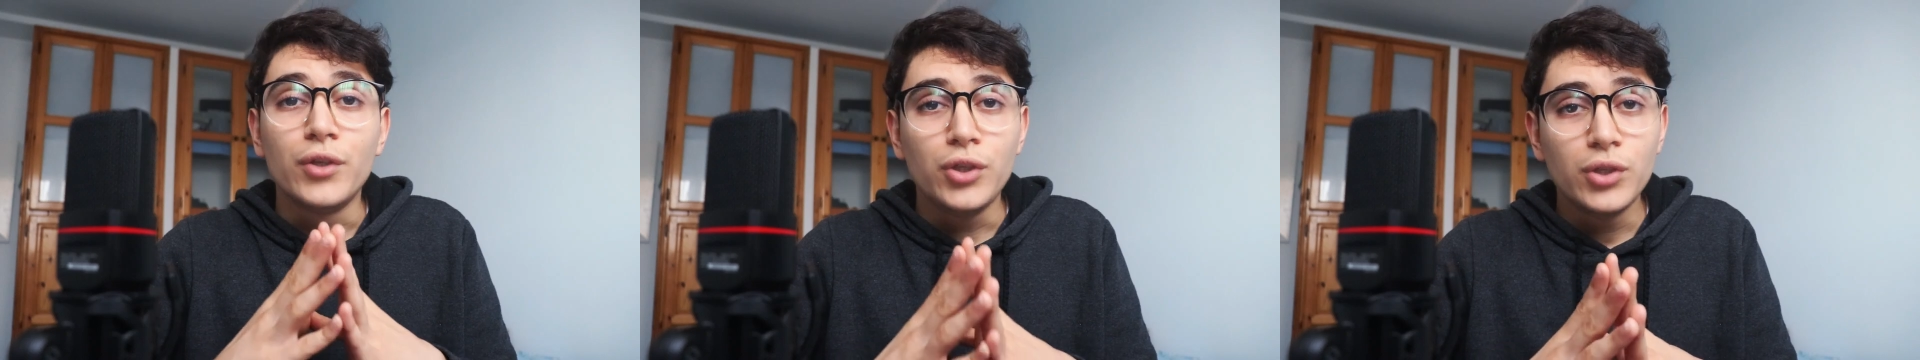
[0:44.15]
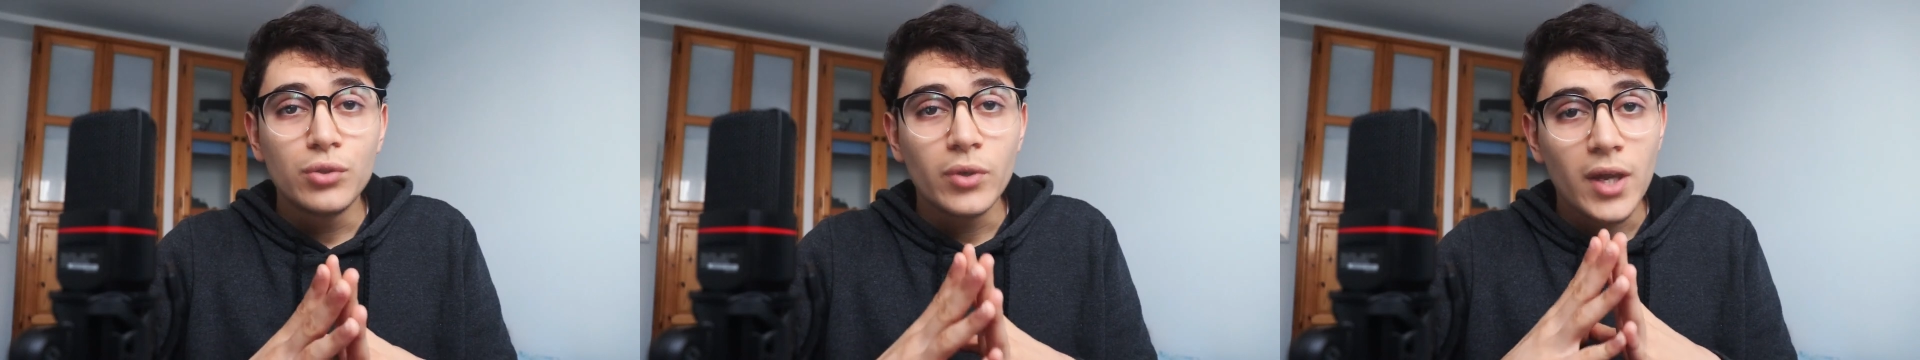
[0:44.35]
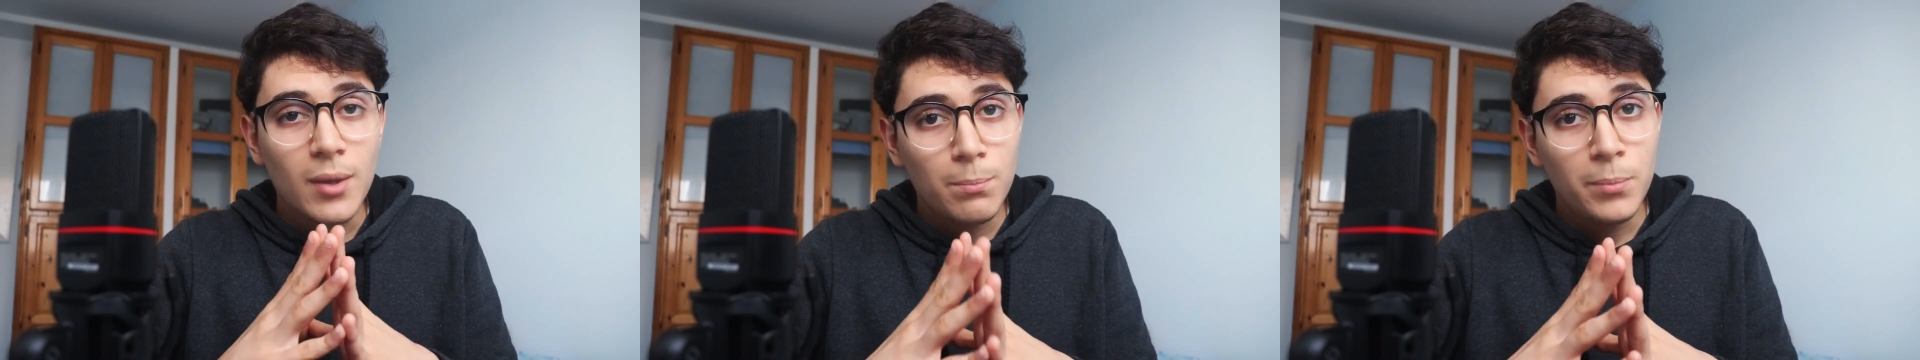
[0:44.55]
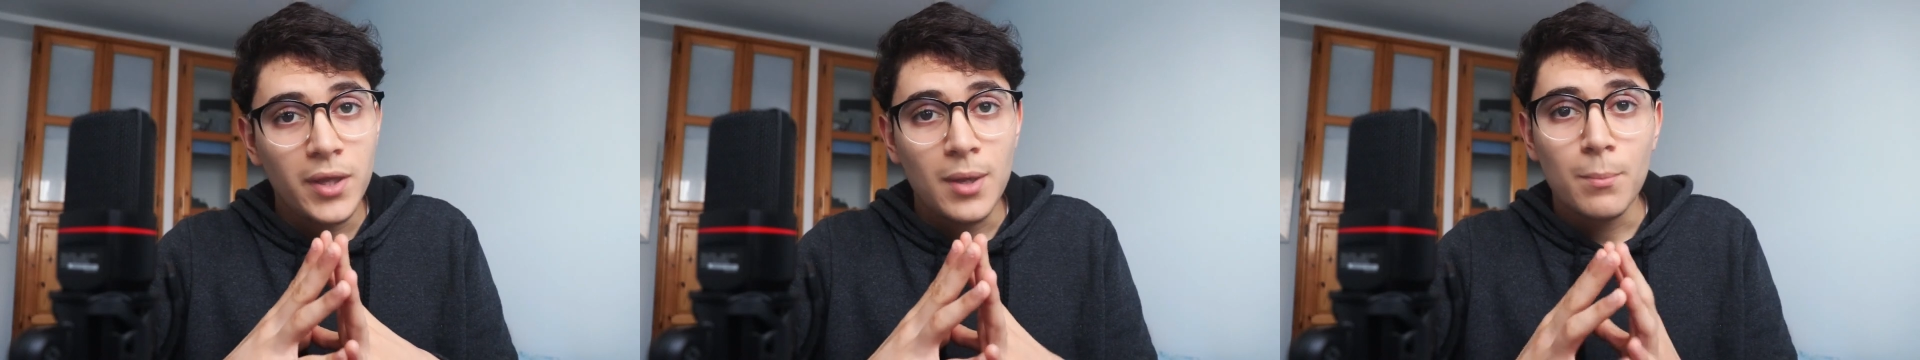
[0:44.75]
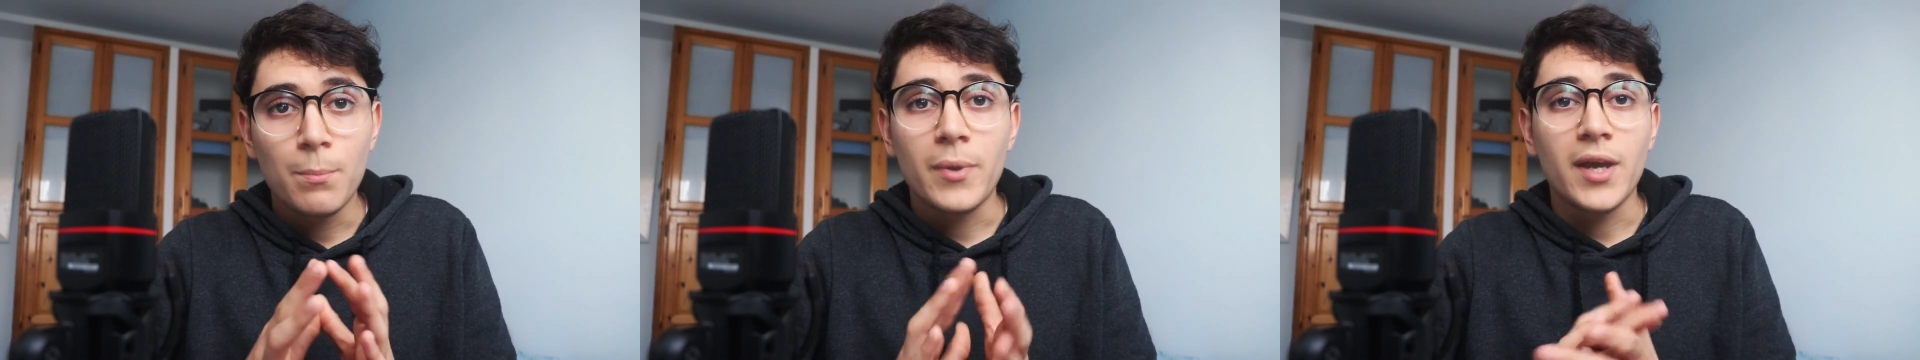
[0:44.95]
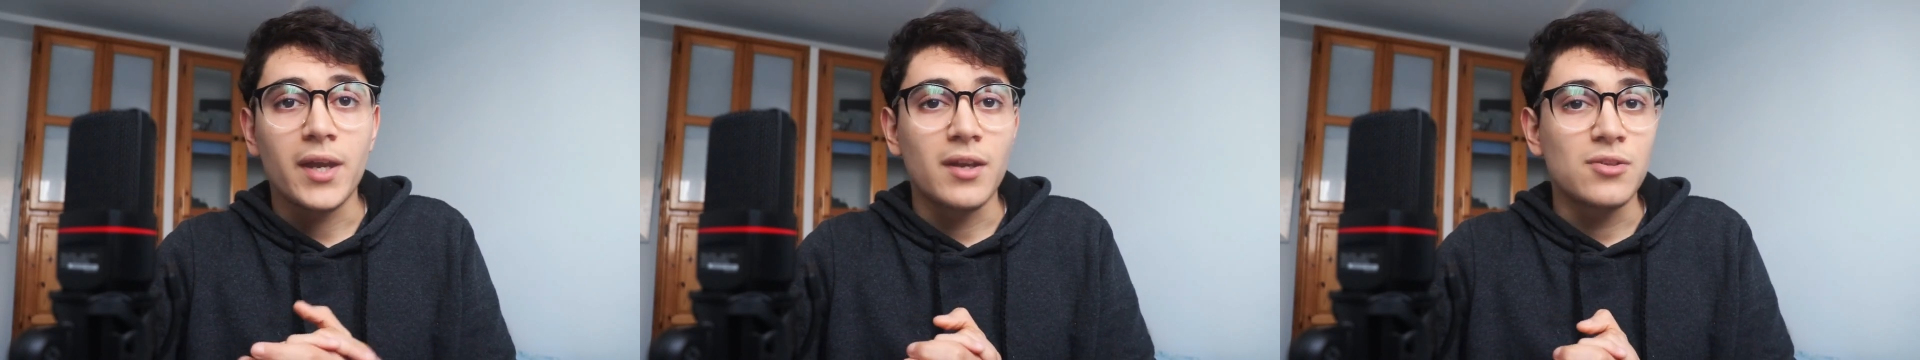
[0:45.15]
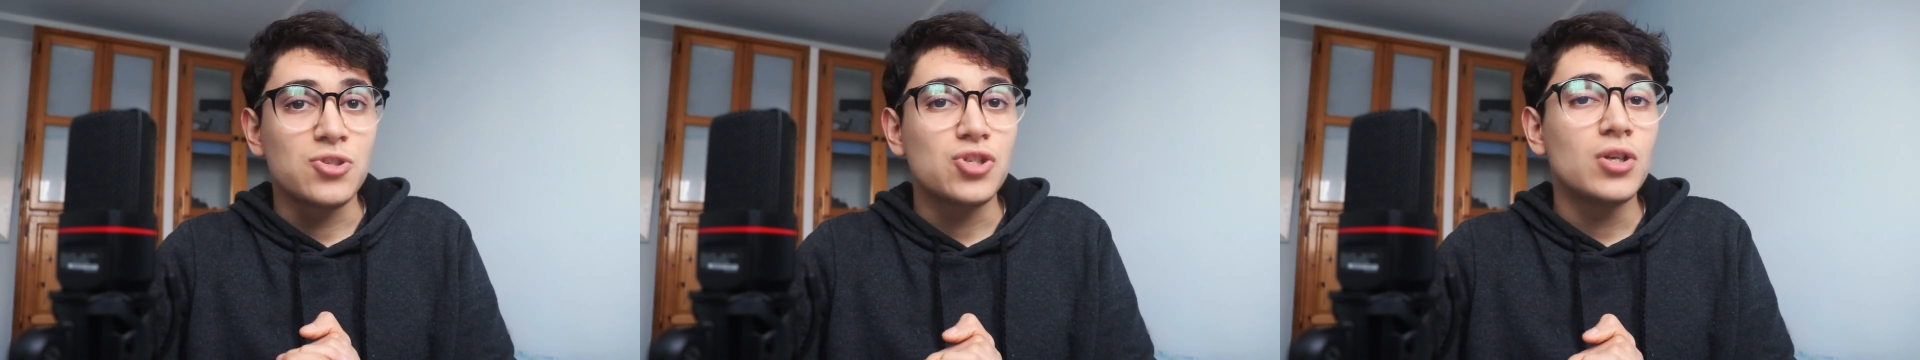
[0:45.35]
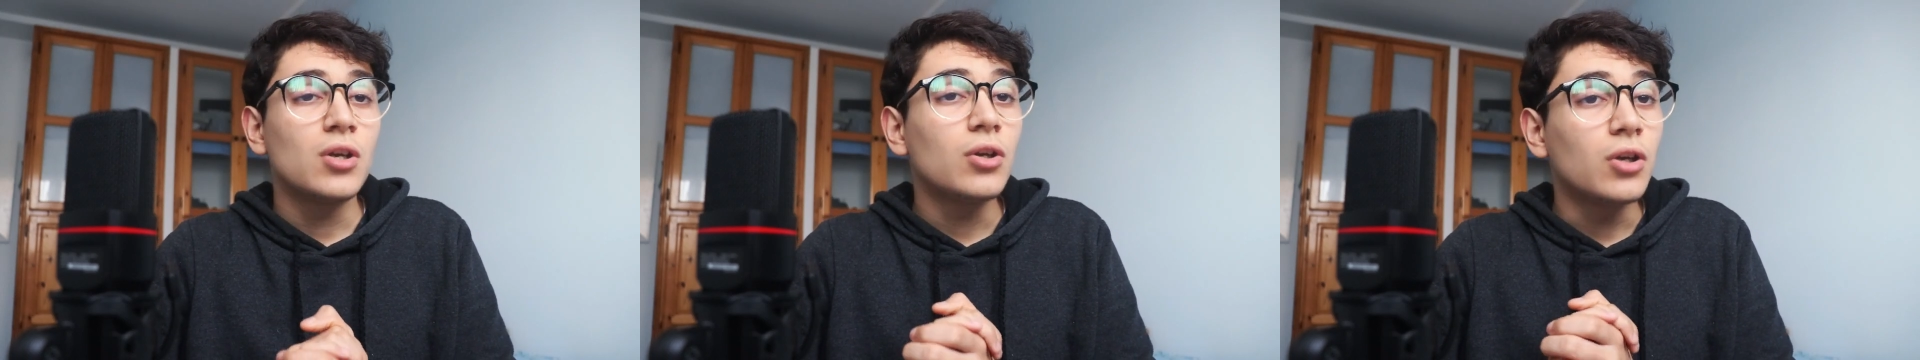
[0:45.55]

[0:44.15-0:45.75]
new npm package